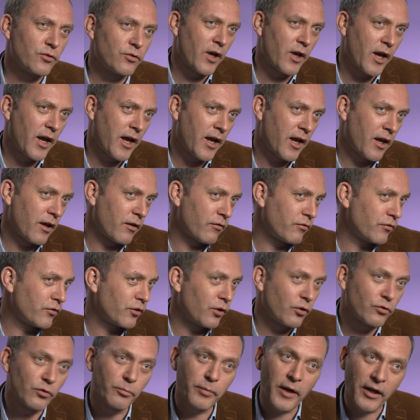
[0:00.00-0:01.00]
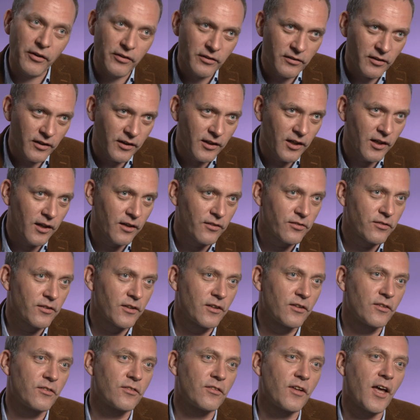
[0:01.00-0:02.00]
go to parenting
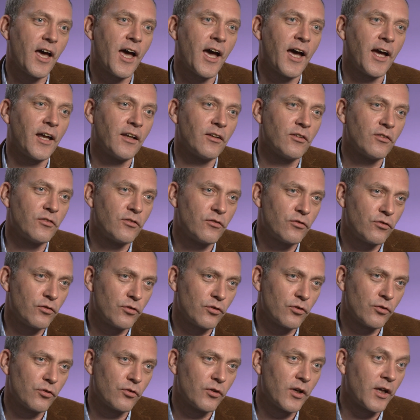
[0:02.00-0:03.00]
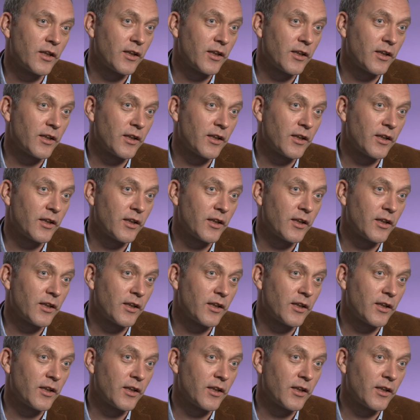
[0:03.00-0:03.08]
classes and to,